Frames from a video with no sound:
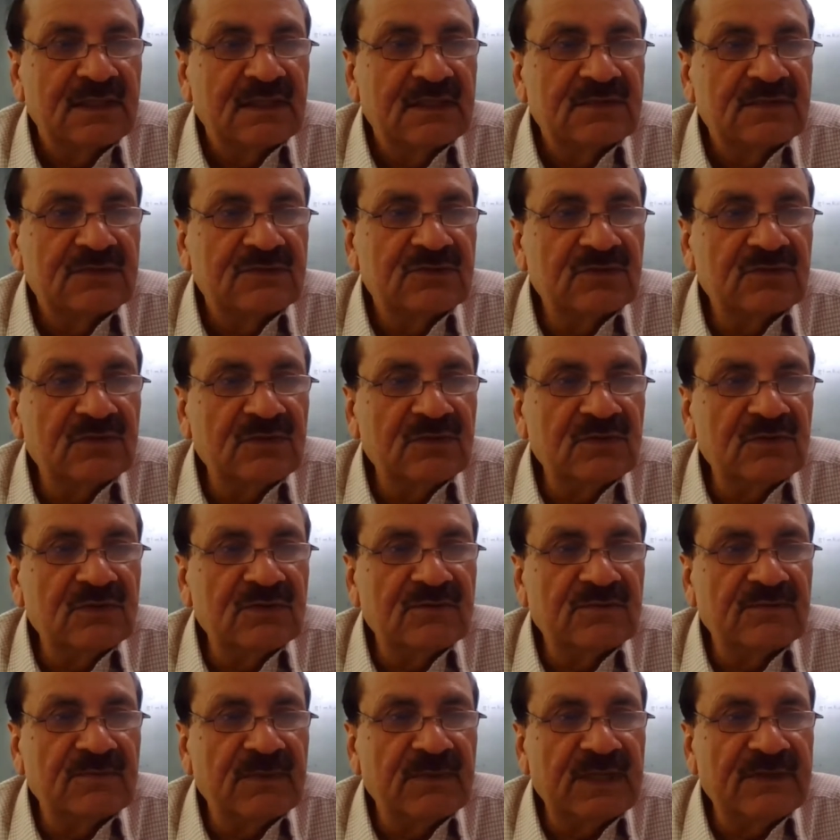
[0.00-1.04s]

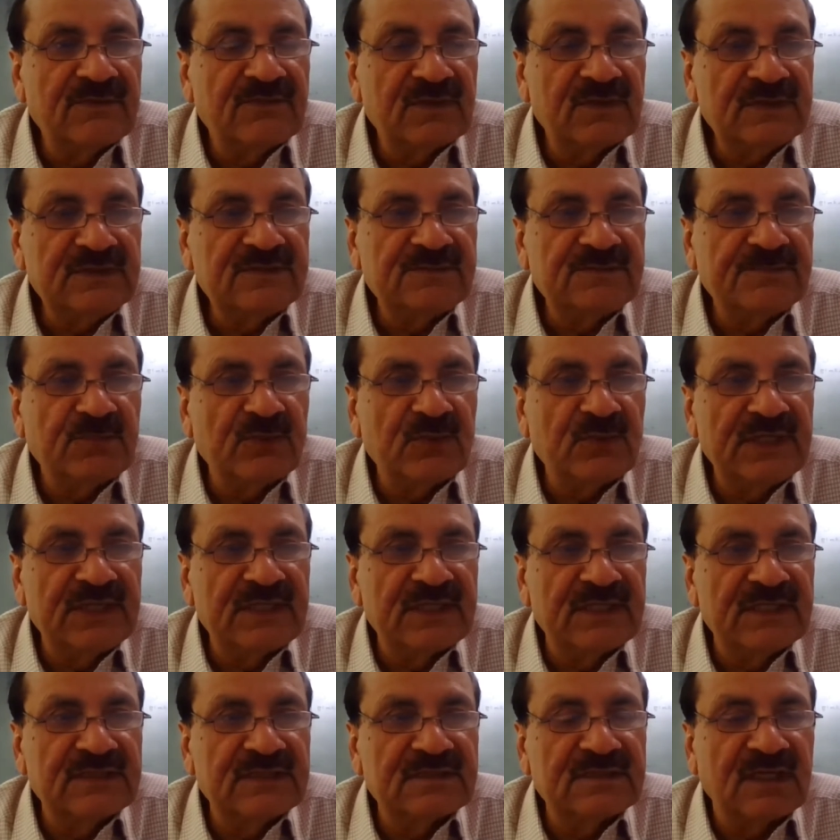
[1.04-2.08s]
So my first point
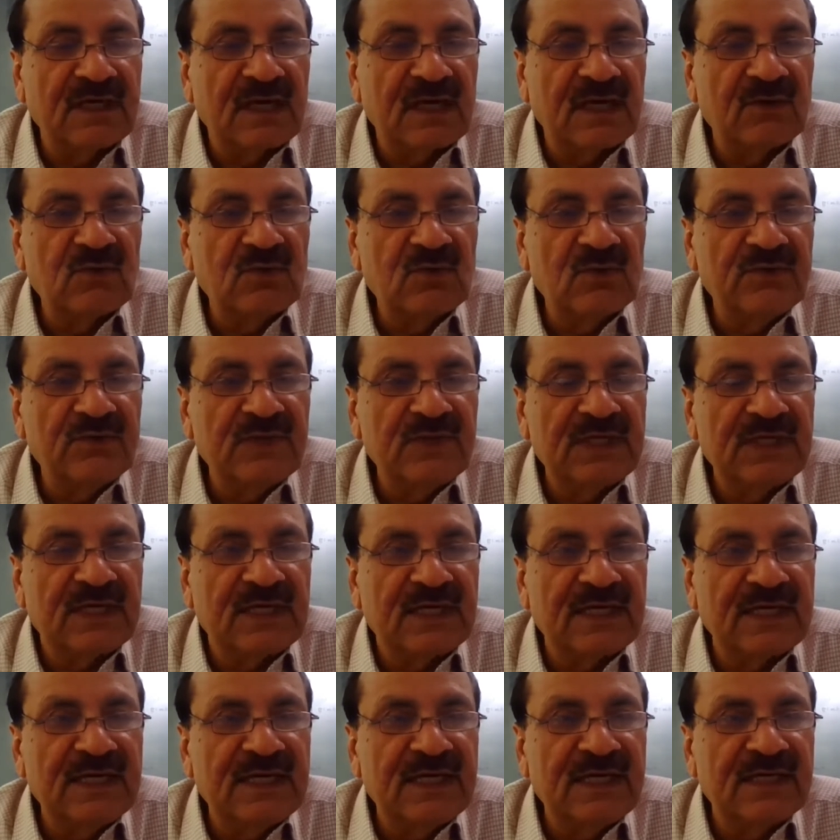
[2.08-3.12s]
is, how do we
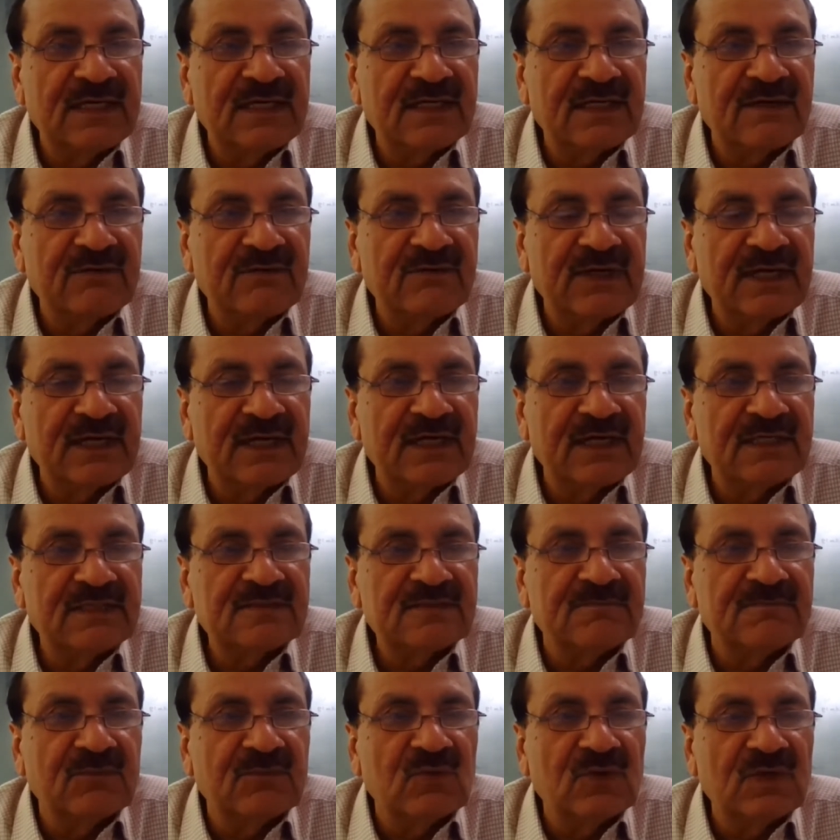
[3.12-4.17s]
create
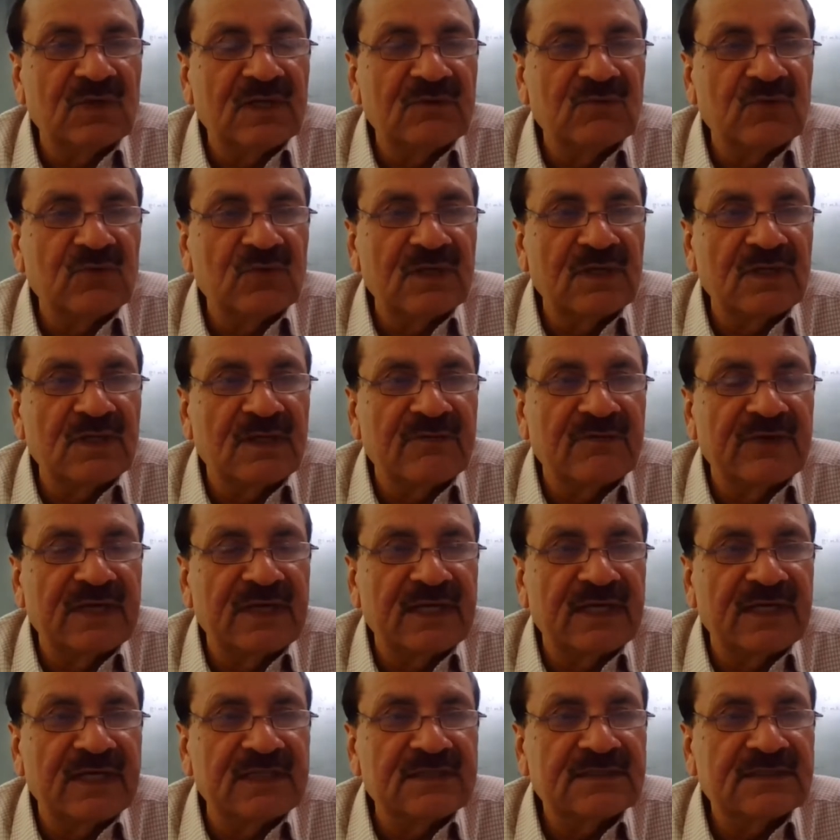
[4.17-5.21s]
awareness, more and more
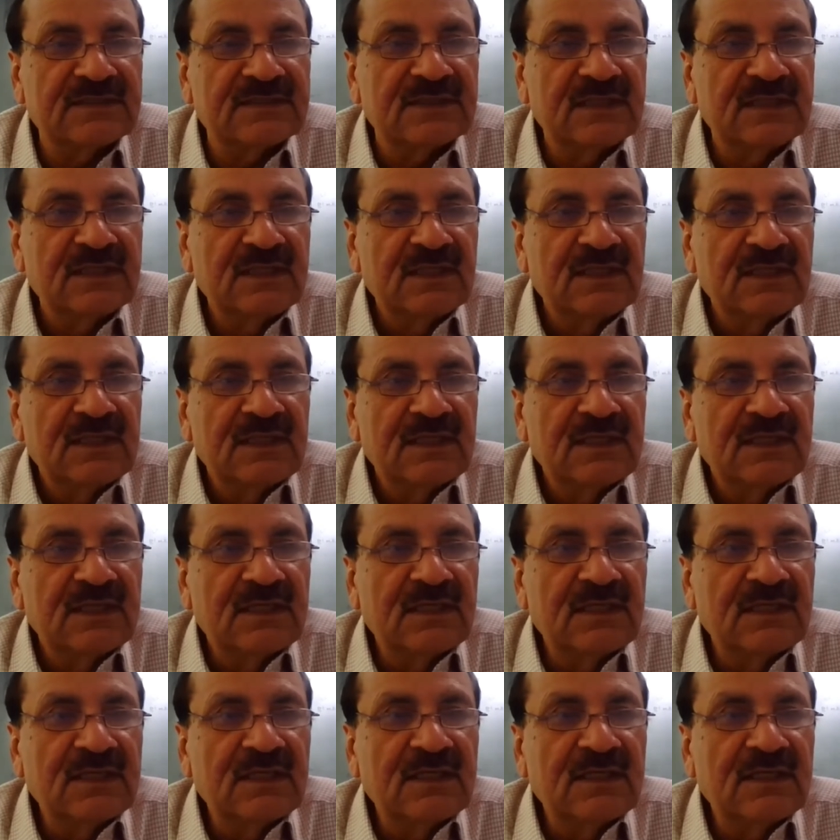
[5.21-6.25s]
awareness,
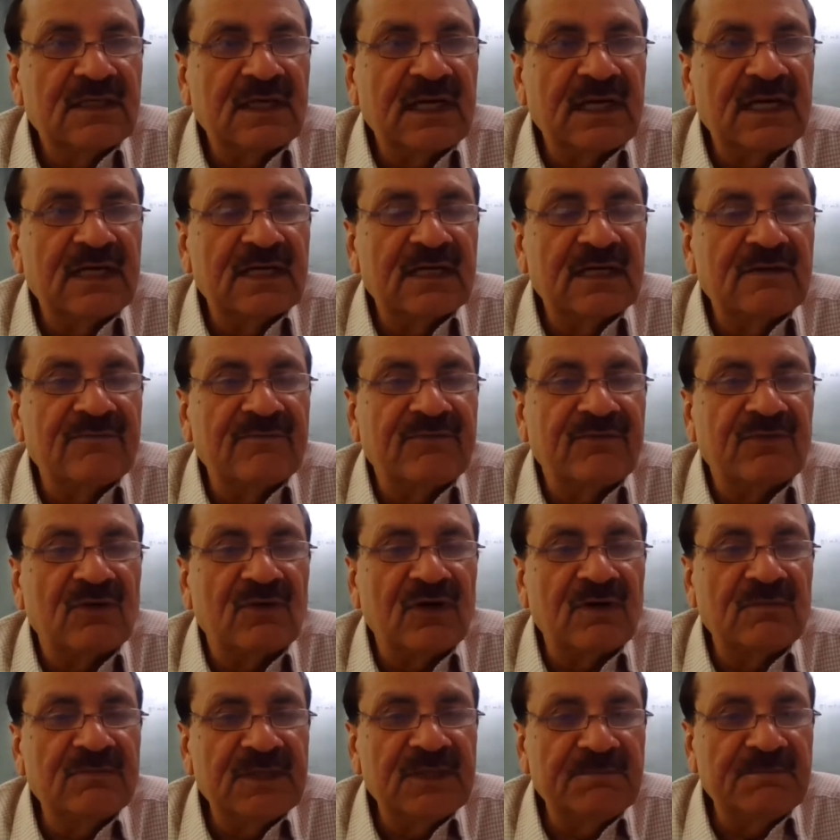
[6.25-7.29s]
and
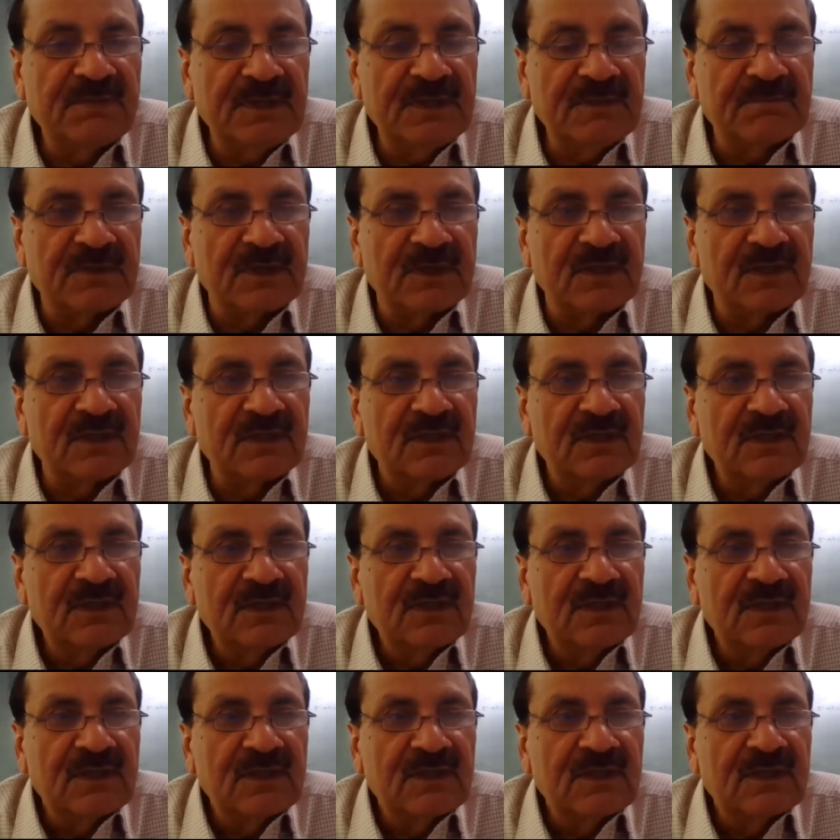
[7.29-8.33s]
inform the people
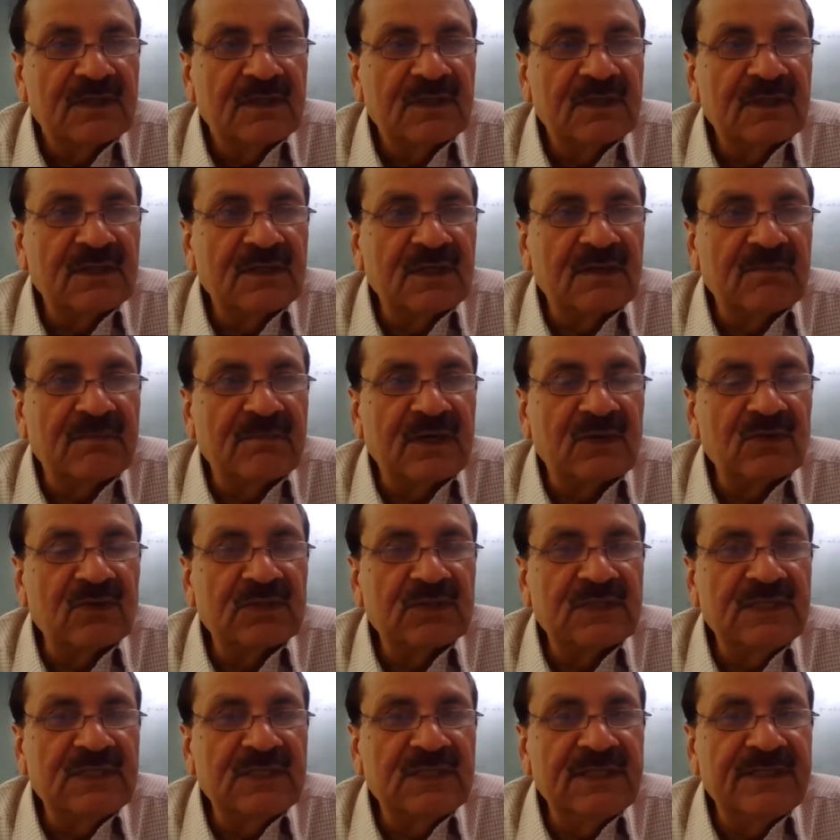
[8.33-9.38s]
about
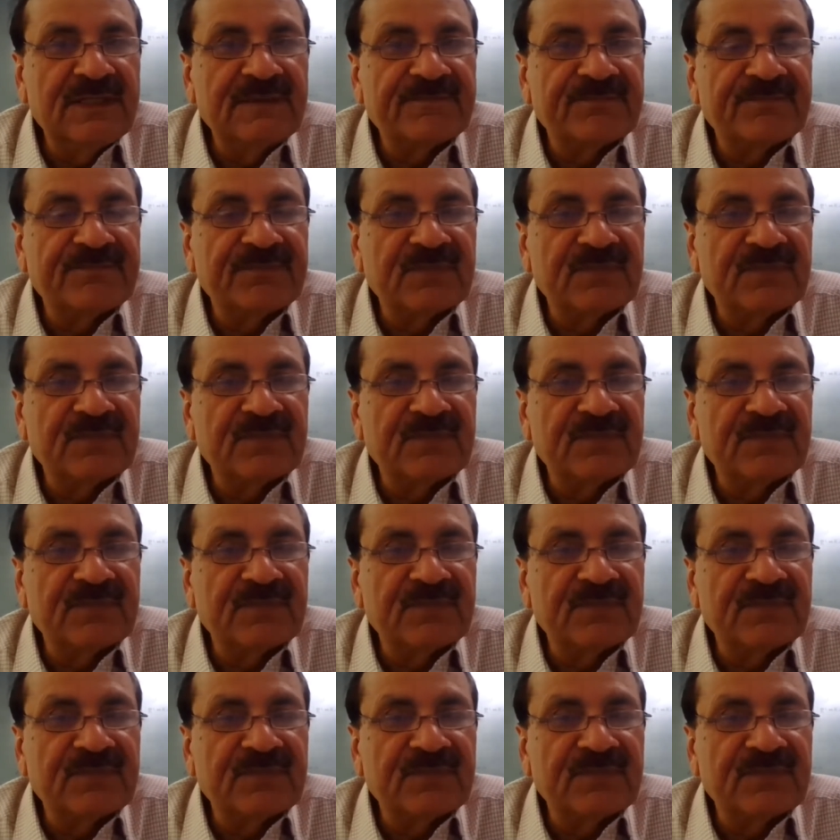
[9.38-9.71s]
the